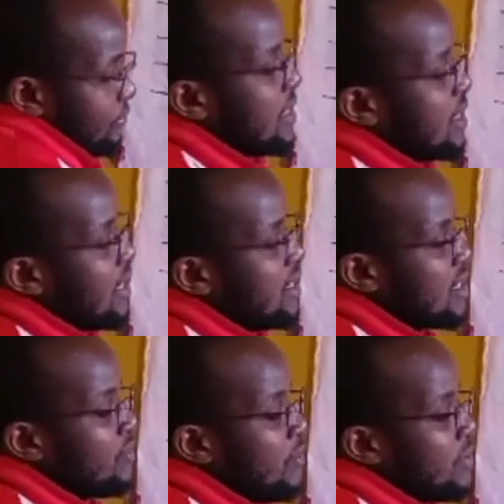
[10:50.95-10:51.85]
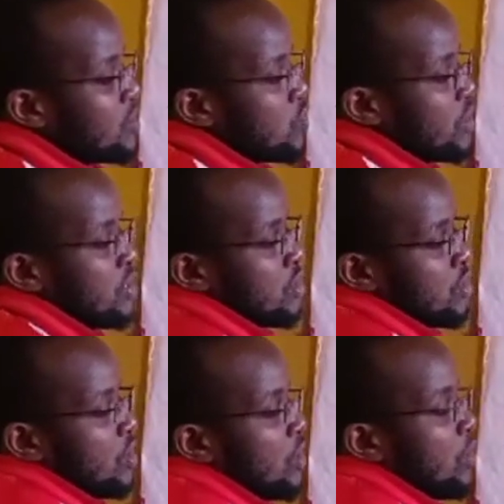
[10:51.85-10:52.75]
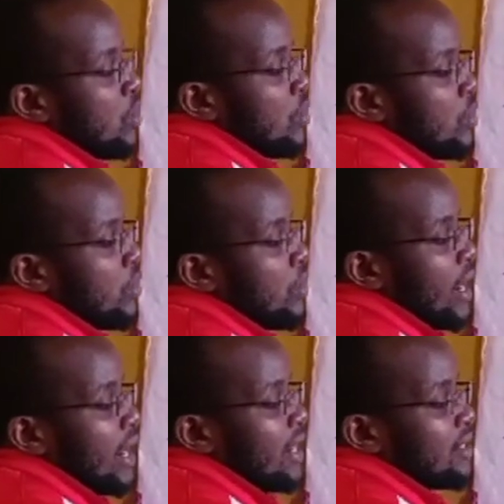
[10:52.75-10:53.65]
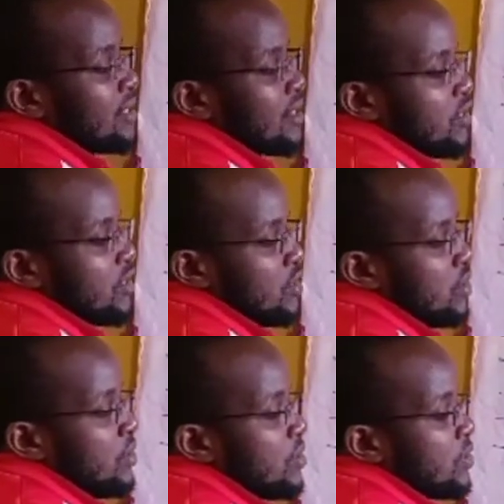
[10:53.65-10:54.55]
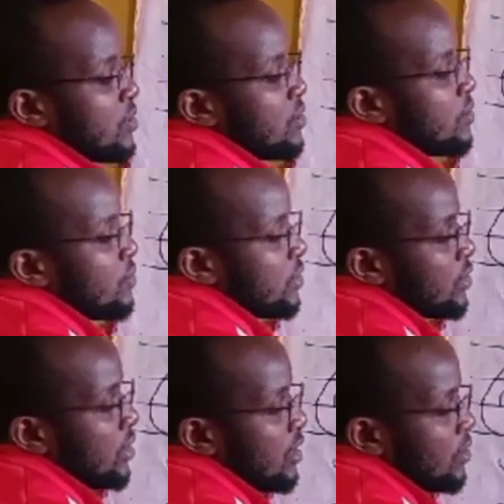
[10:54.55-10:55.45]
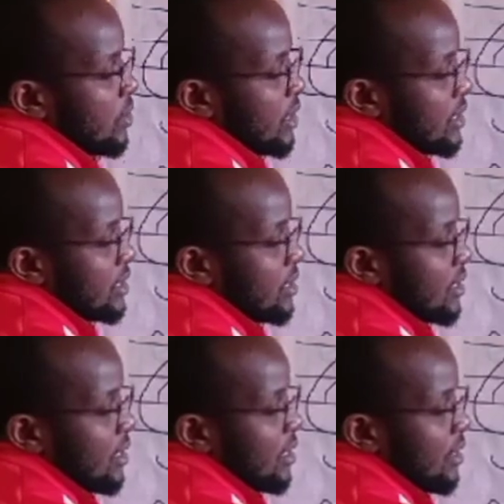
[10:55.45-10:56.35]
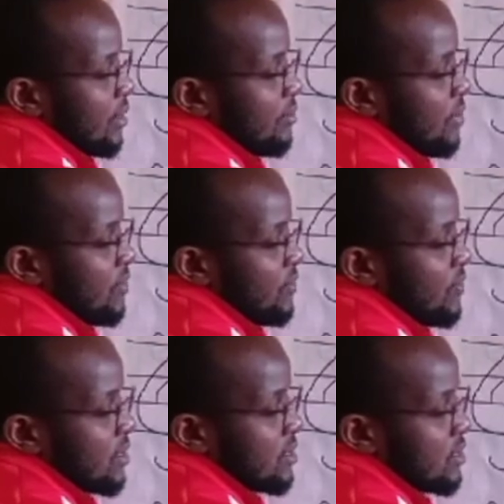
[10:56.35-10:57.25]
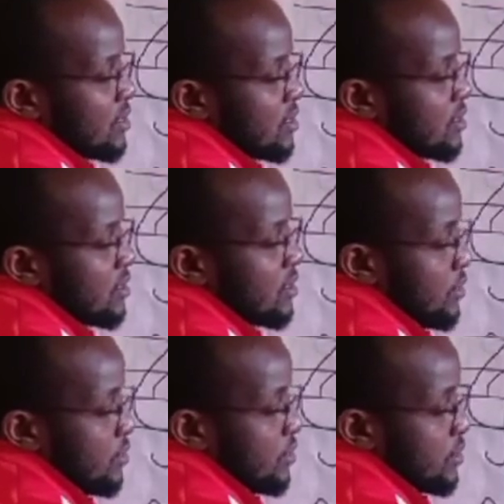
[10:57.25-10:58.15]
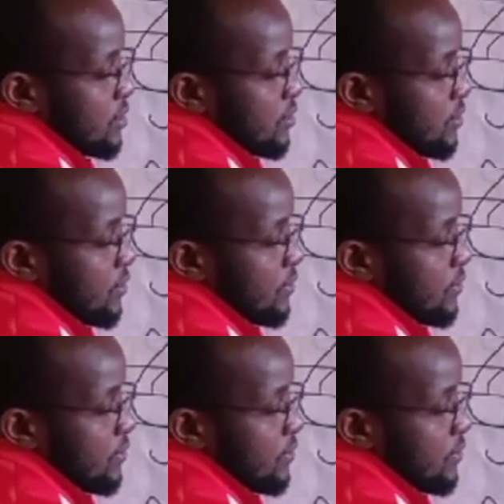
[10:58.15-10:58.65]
The interval between do and do, we usually call it perfect unison.